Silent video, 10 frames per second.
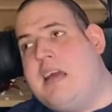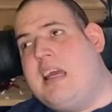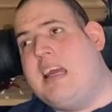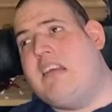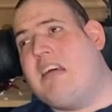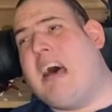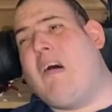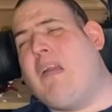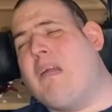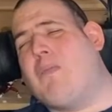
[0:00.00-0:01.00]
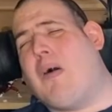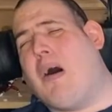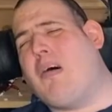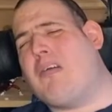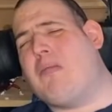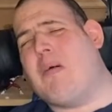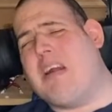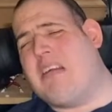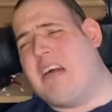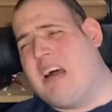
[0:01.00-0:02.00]
he's out of the box,
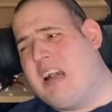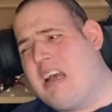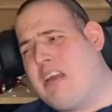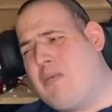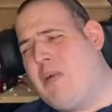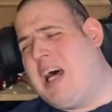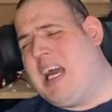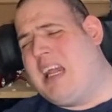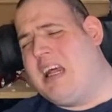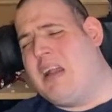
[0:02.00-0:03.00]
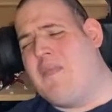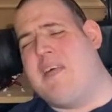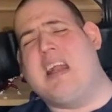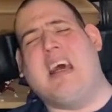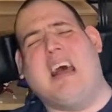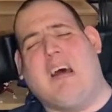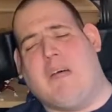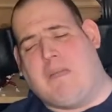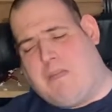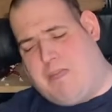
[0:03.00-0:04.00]
which I'll explain in a minute,
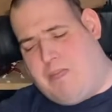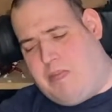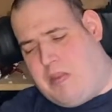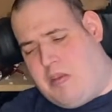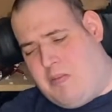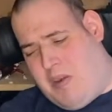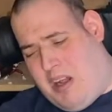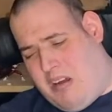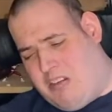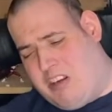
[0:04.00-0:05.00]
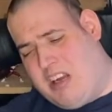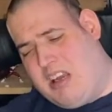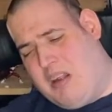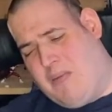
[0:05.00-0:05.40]
but I'll show you the